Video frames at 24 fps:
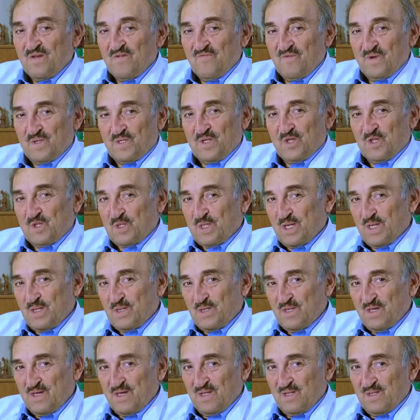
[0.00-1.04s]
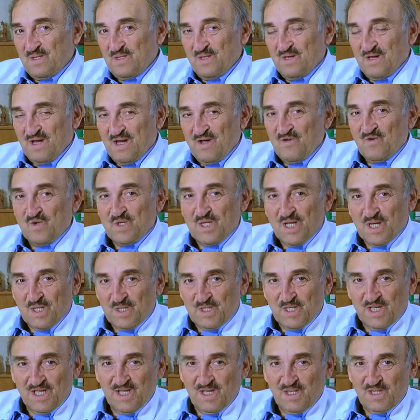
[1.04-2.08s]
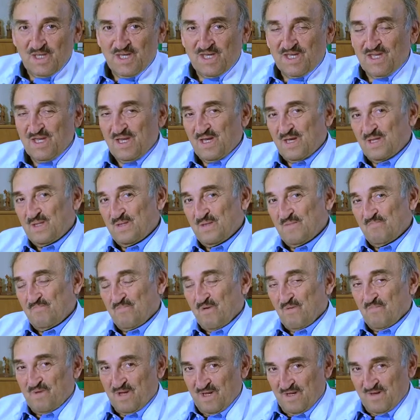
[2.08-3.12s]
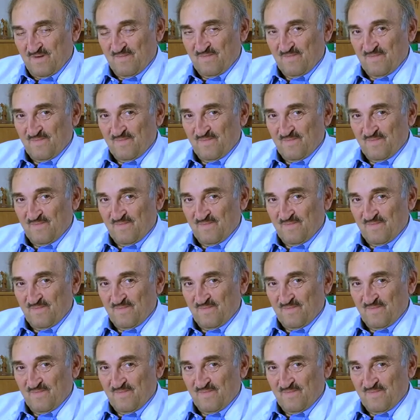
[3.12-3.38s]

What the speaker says: which is done in Ayushakti Klinik in Bombay.